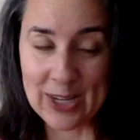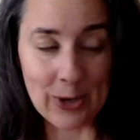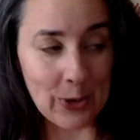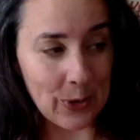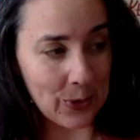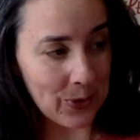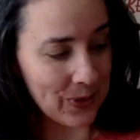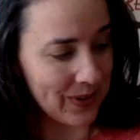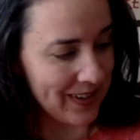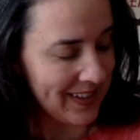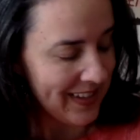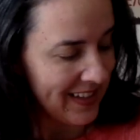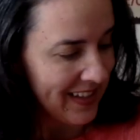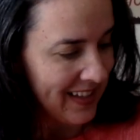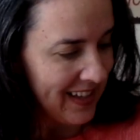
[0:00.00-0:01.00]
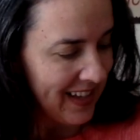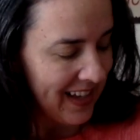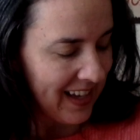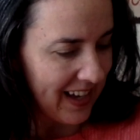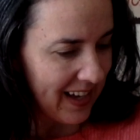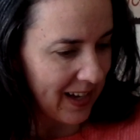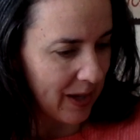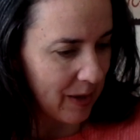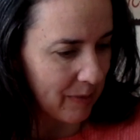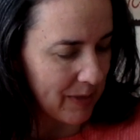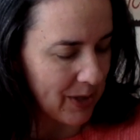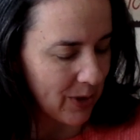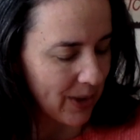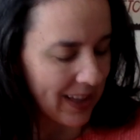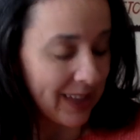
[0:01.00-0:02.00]
So um,
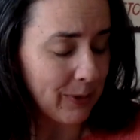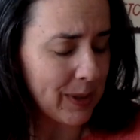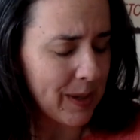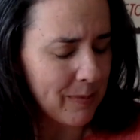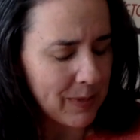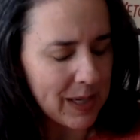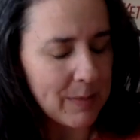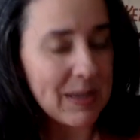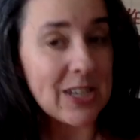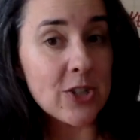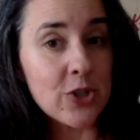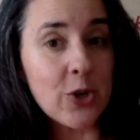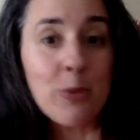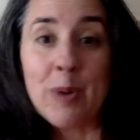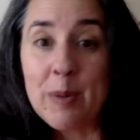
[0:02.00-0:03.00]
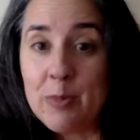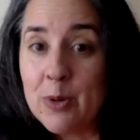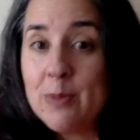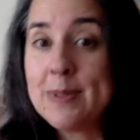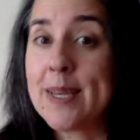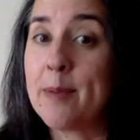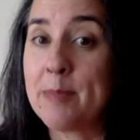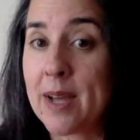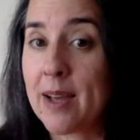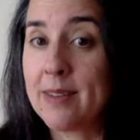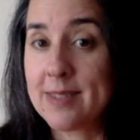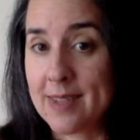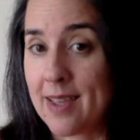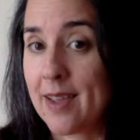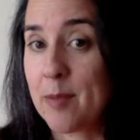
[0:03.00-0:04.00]
you know, when I, when I mean show my boobs, I'm
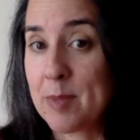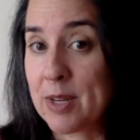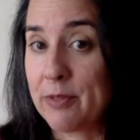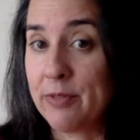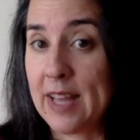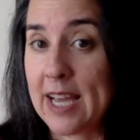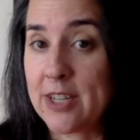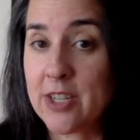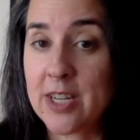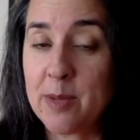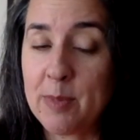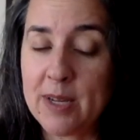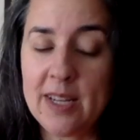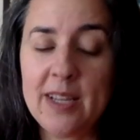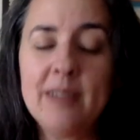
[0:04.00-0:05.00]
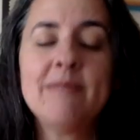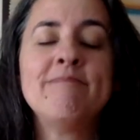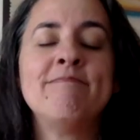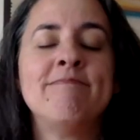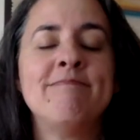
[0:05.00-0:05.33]
not saying I'm going to flash anybody.